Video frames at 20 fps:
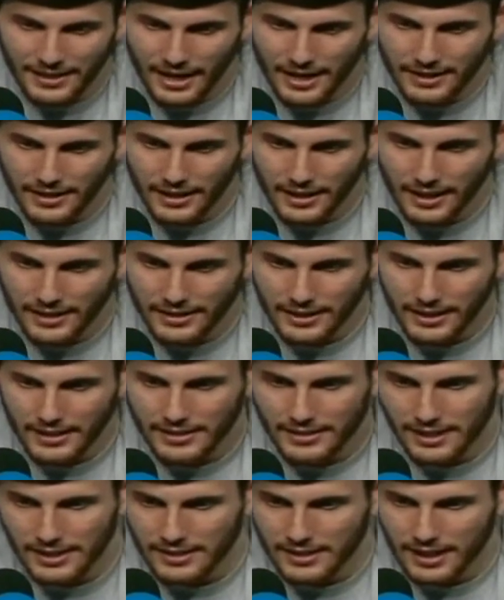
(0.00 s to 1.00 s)
To end it like
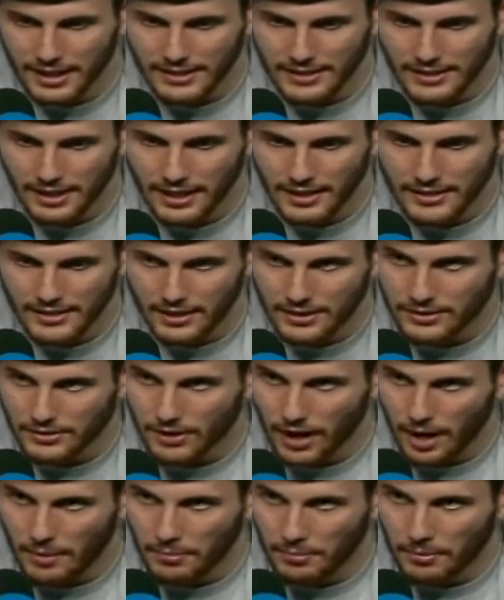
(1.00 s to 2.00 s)
this, as Lance said, it's
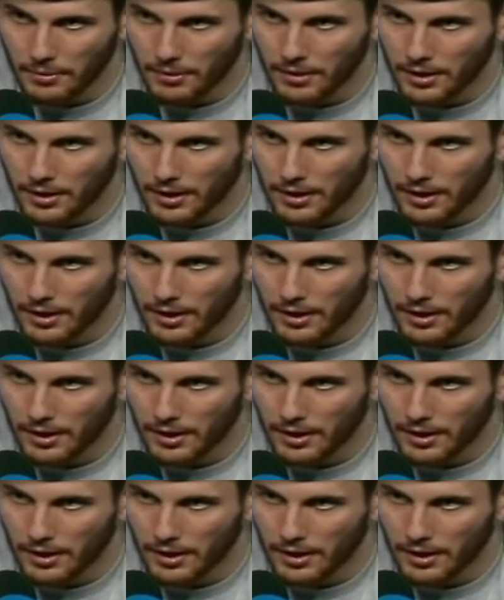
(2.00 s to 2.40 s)
indescribable.